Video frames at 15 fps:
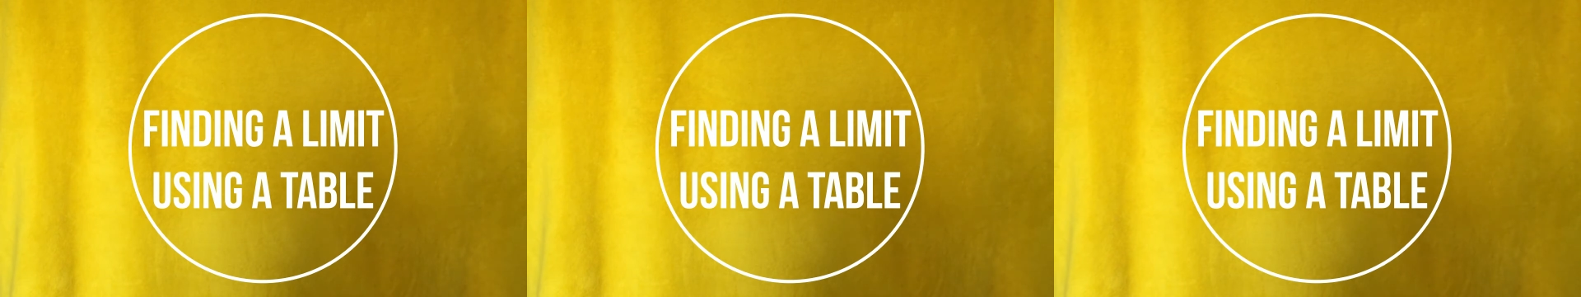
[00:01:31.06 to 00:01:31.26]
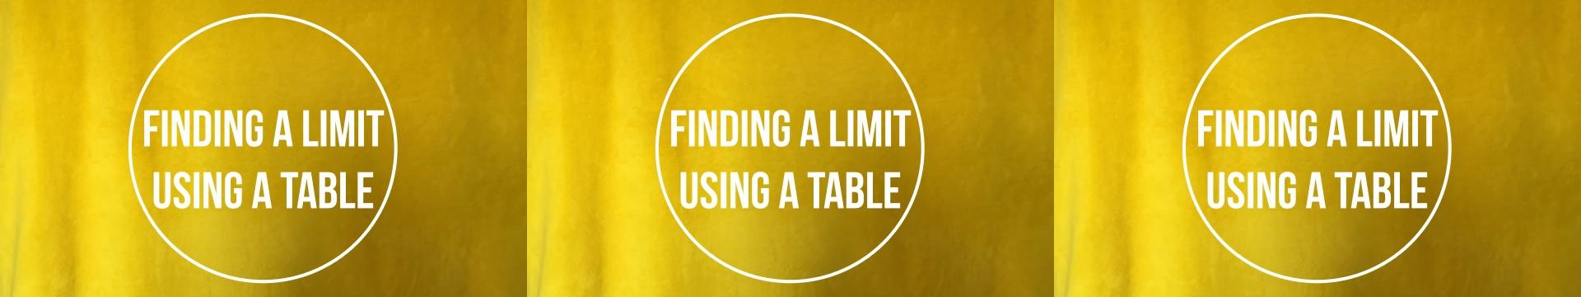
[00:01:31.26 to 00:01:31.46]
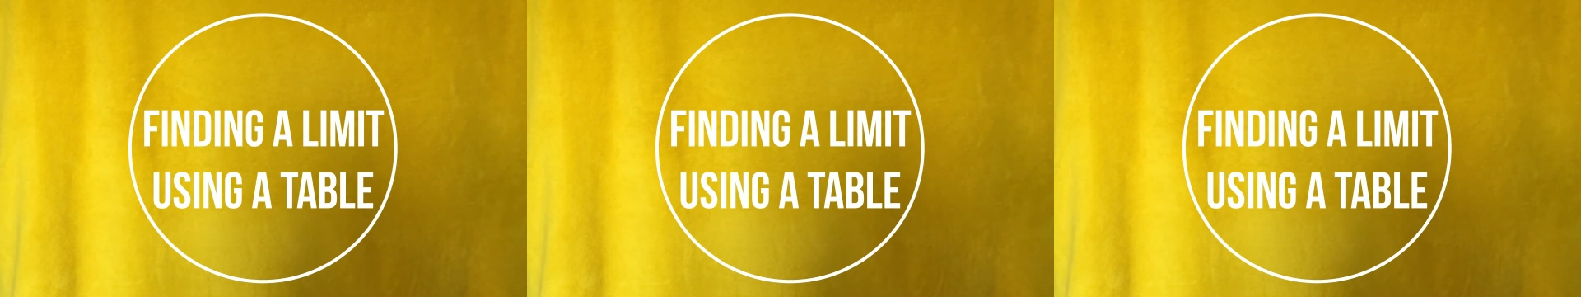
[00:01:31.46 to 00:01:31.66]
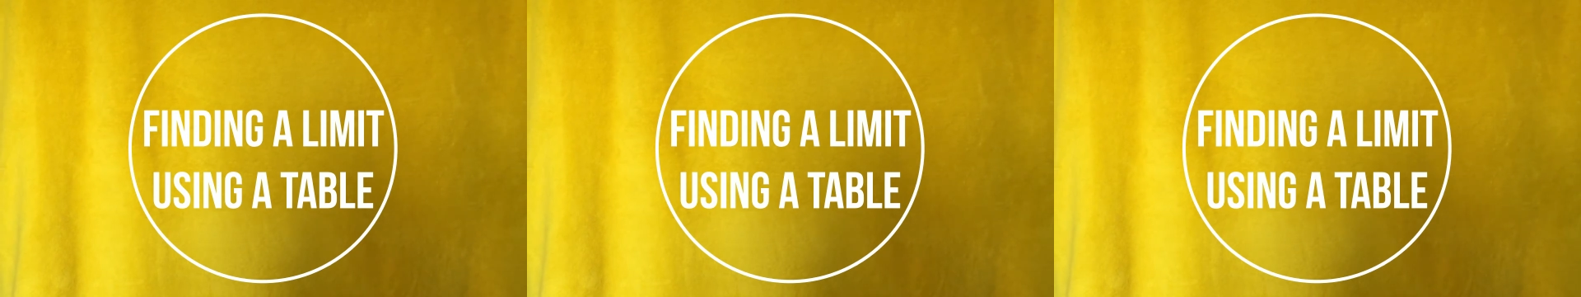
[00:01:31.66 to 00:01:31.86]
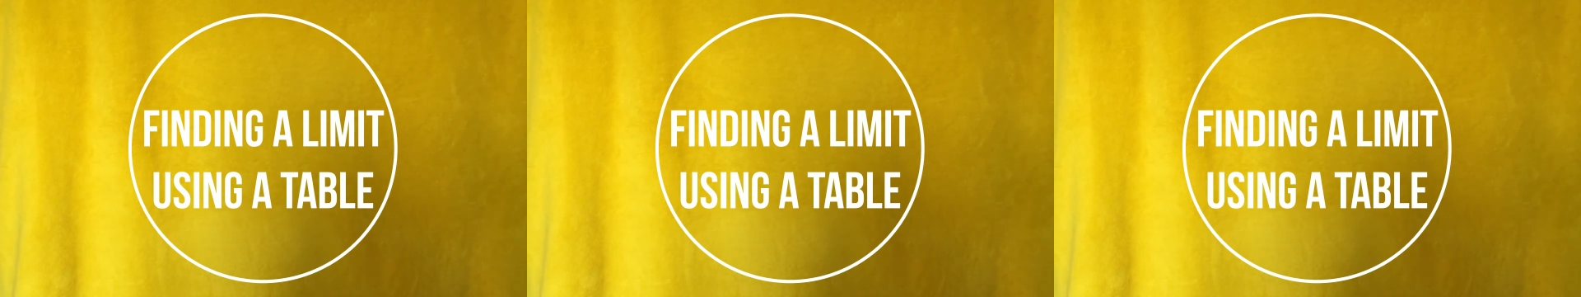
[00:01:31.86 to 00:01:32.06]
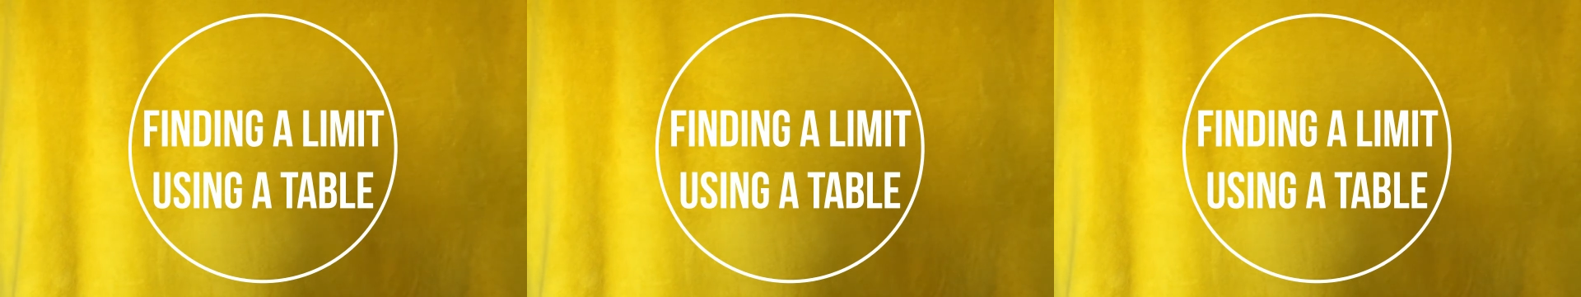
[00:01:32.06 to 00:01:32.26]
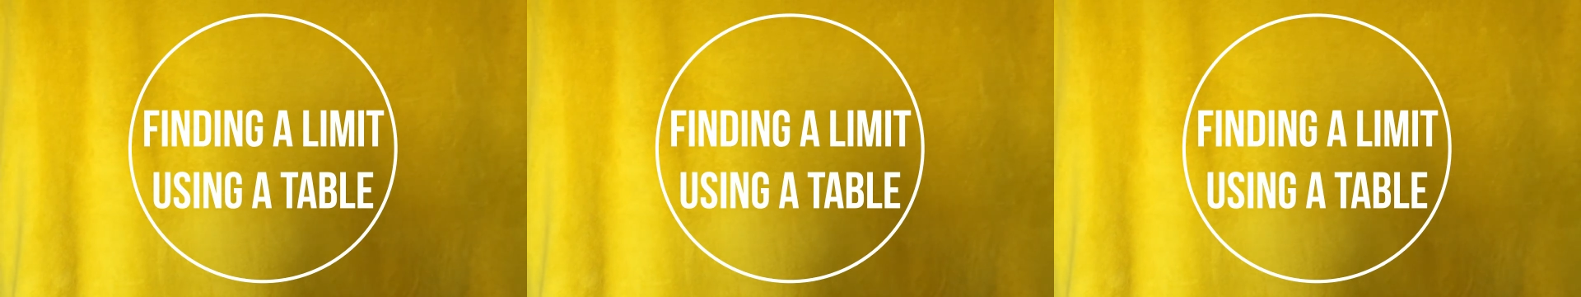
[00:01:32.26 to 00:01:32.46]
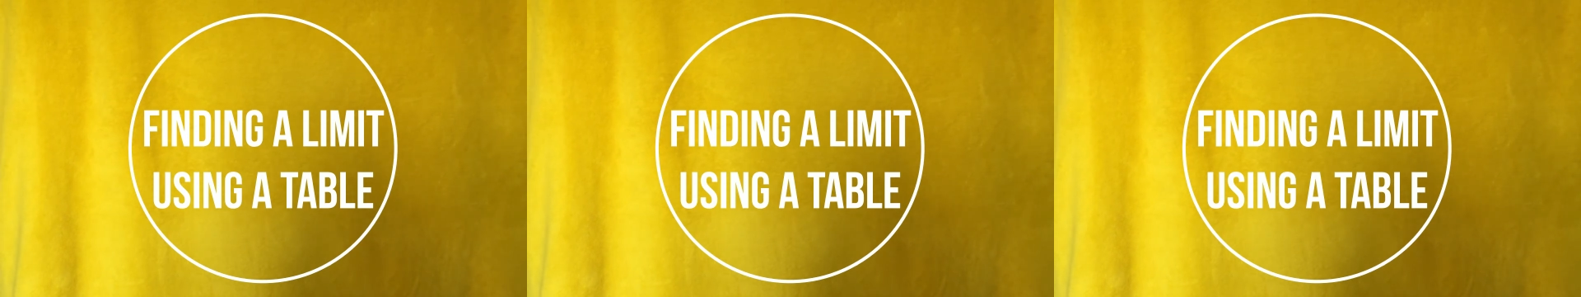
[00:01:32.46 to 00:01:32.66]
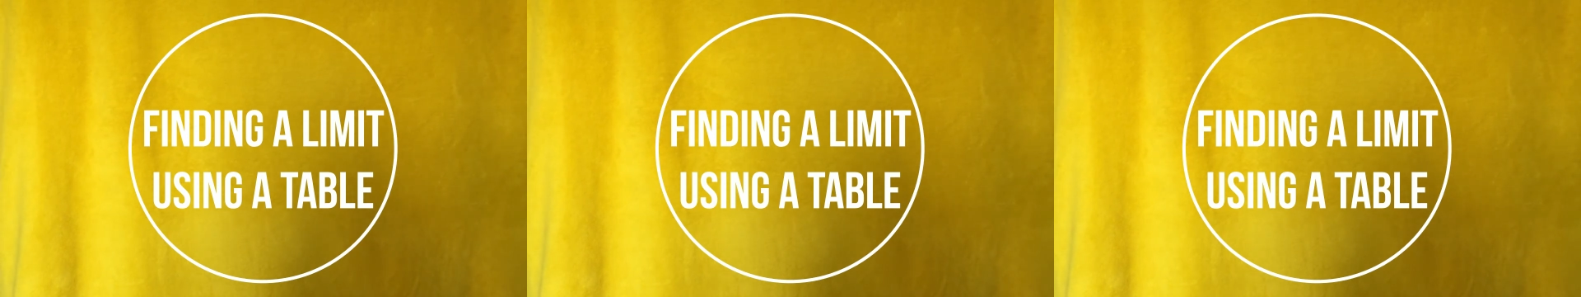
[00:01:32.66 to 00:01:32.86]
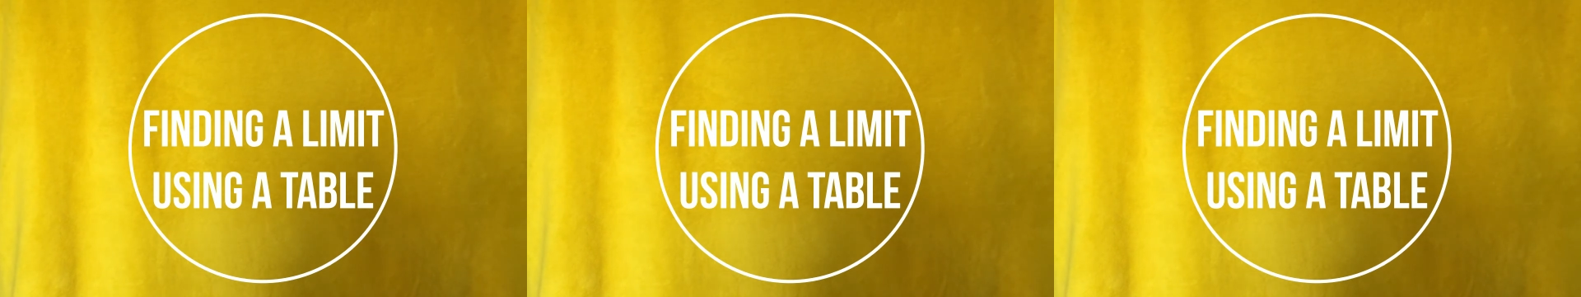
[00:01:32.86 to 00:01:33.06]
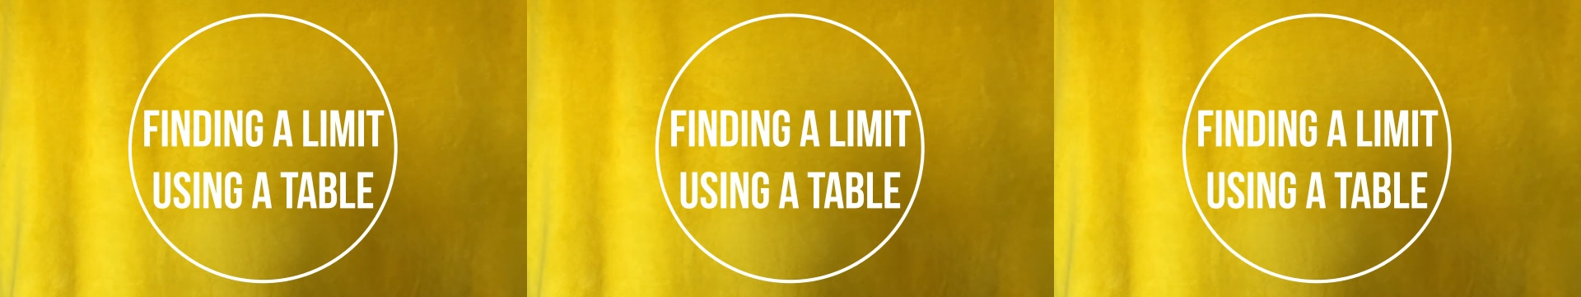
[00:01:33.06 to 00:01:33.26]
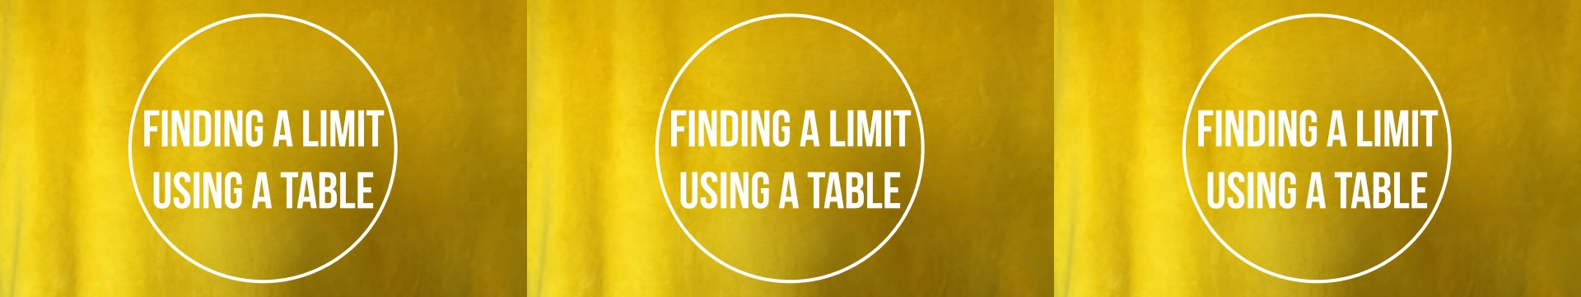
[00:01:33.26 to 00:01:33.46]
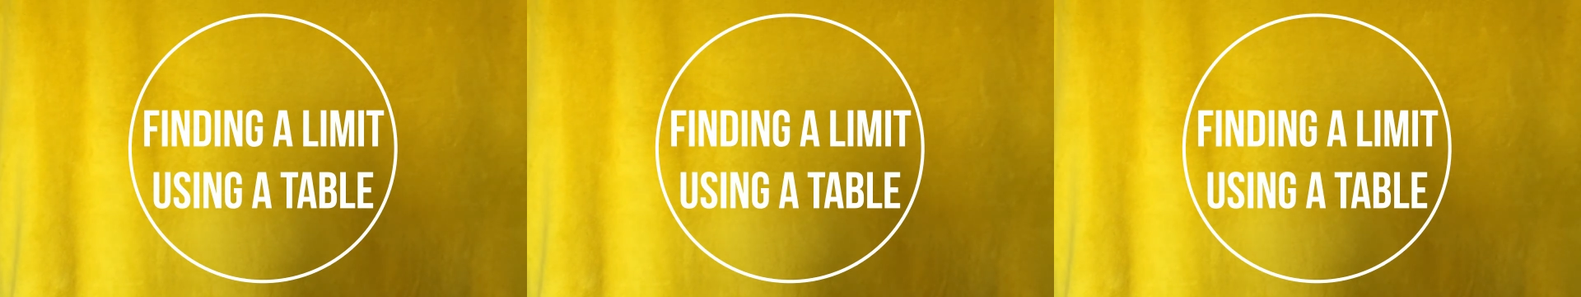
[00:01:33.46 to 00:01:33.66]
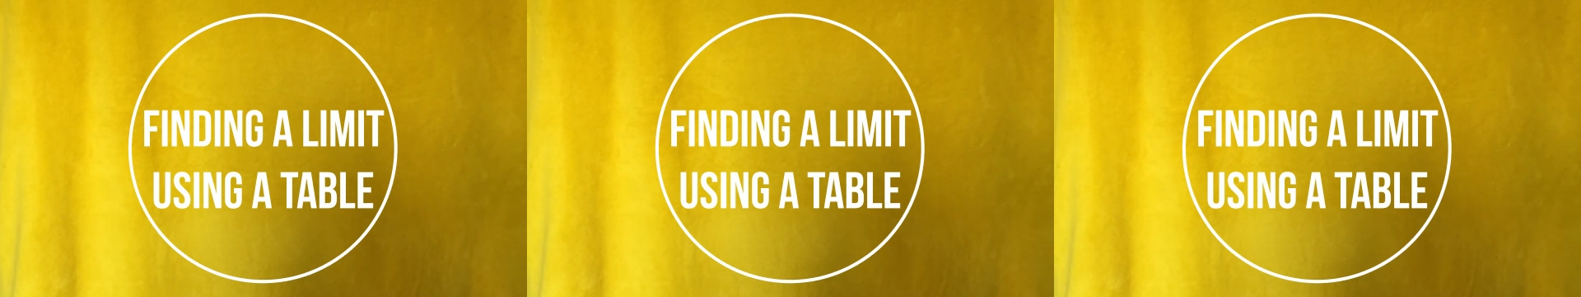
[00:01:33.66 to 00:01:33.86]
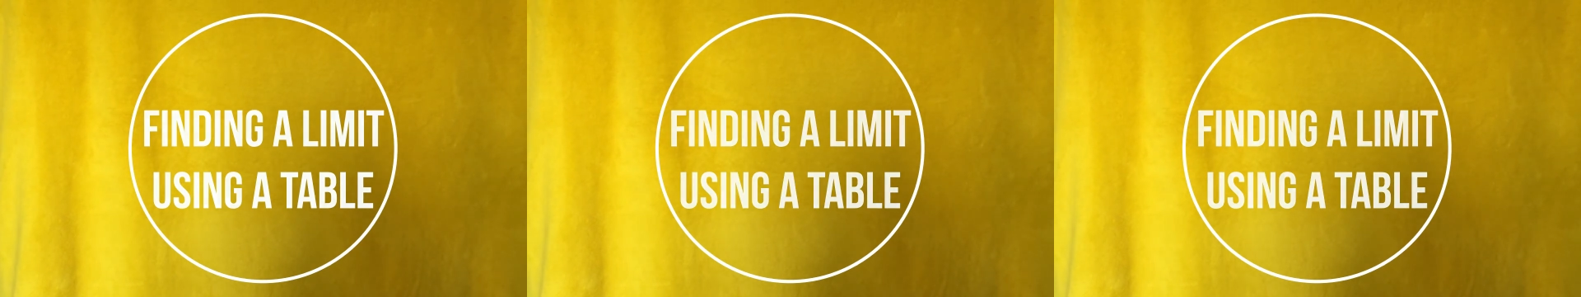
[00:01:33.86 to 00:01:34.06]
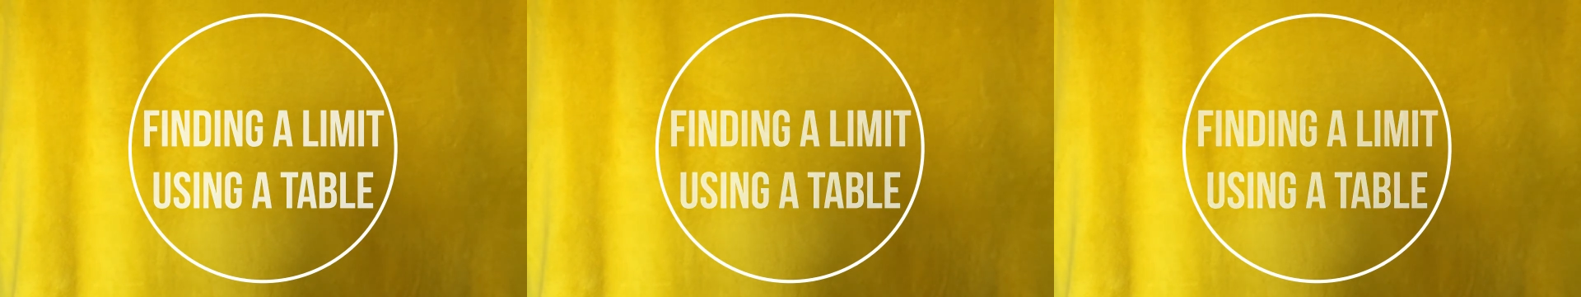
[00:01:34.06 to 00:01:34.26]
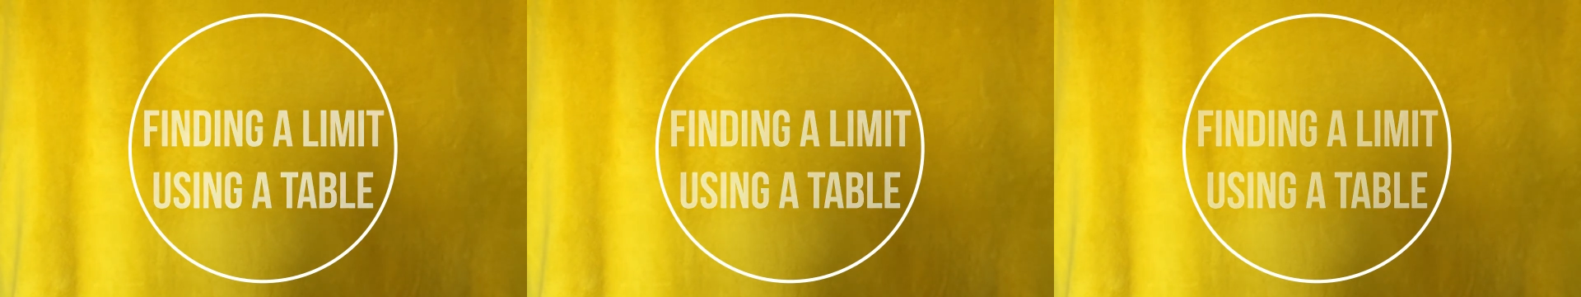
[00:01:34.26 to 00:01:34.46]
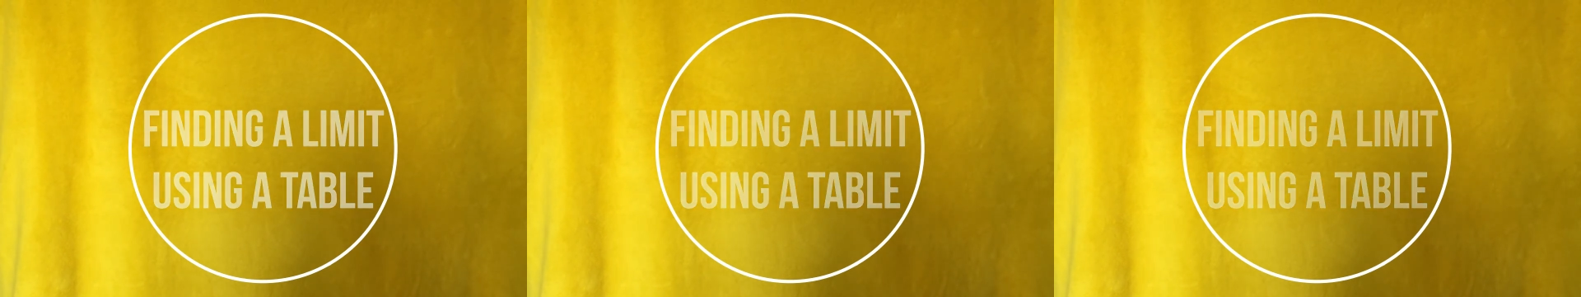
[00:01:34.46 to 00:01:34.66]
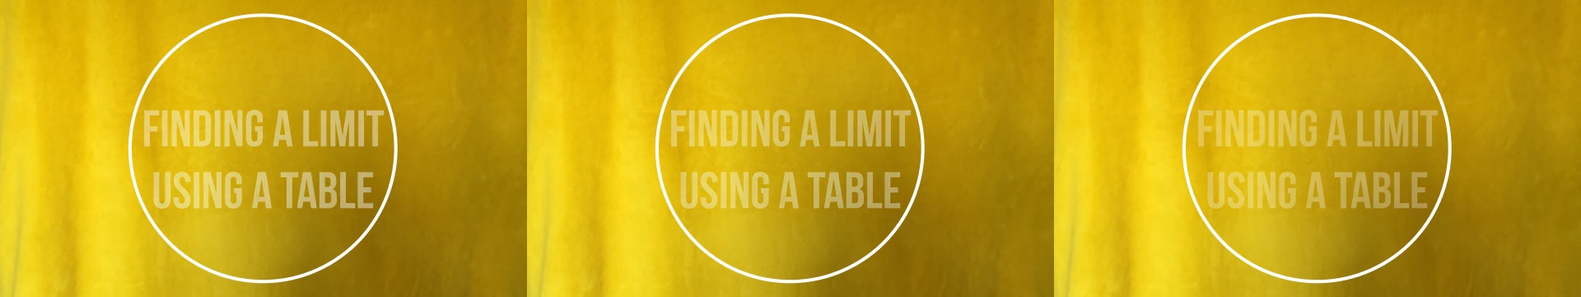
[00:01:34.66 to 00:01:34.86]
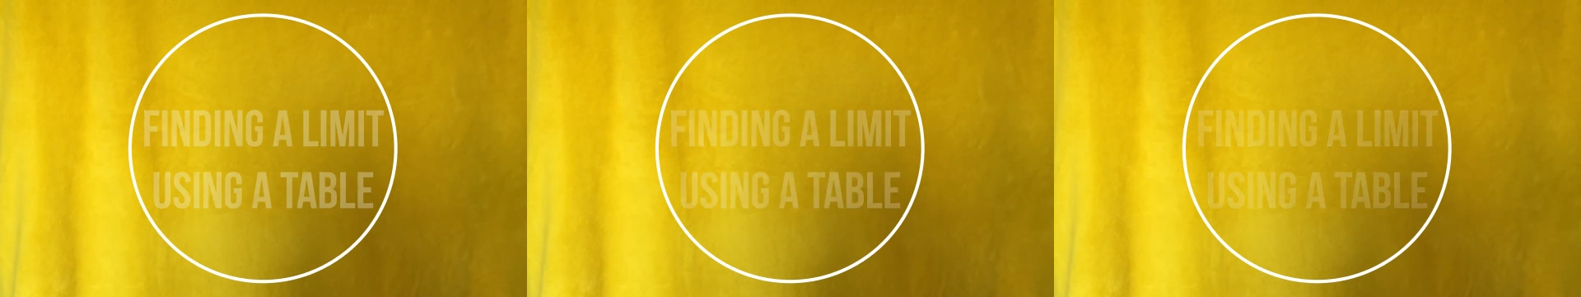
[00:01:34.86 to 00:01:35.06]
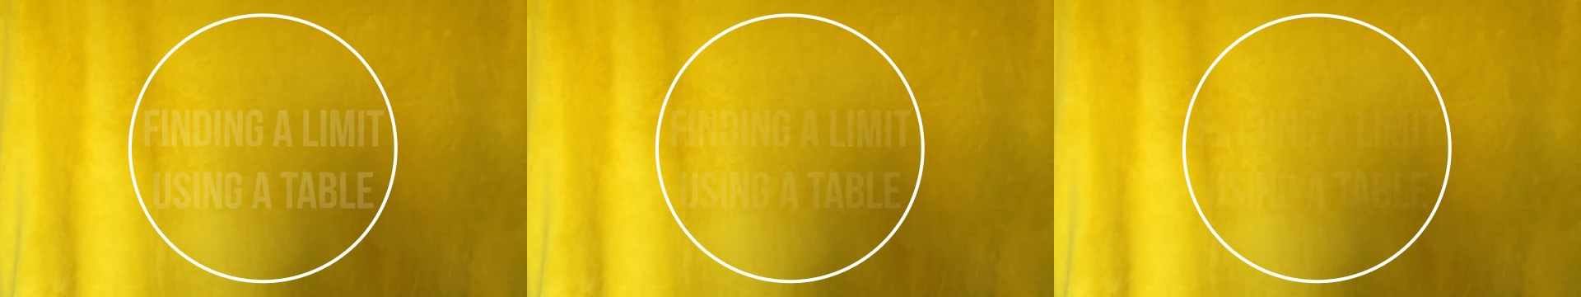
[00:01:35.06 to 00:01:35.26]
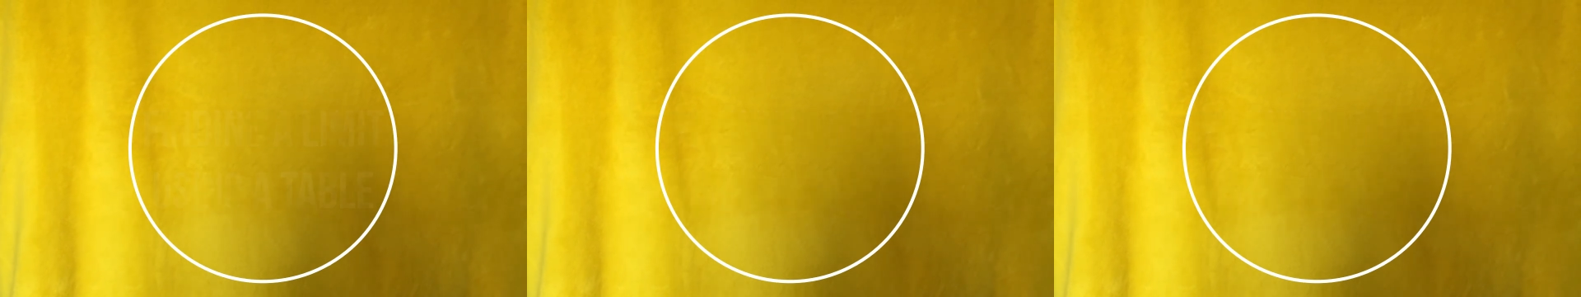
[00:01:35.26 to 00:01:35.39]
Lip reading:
No face is visible, so there are no lips to read.